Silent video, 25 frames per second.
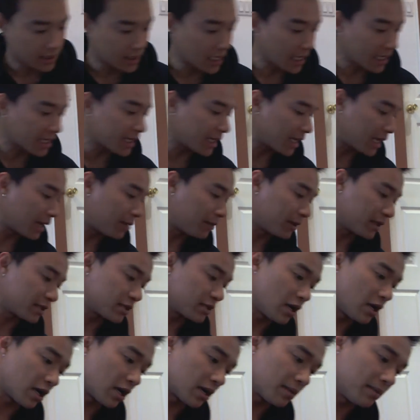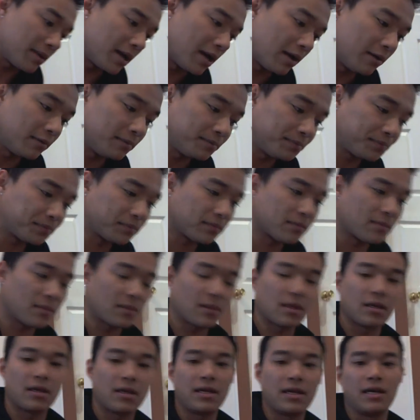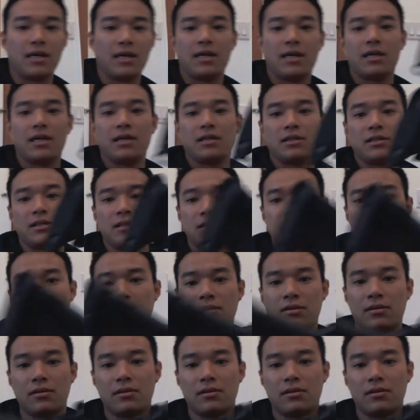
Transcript: Second thing I want to talk about is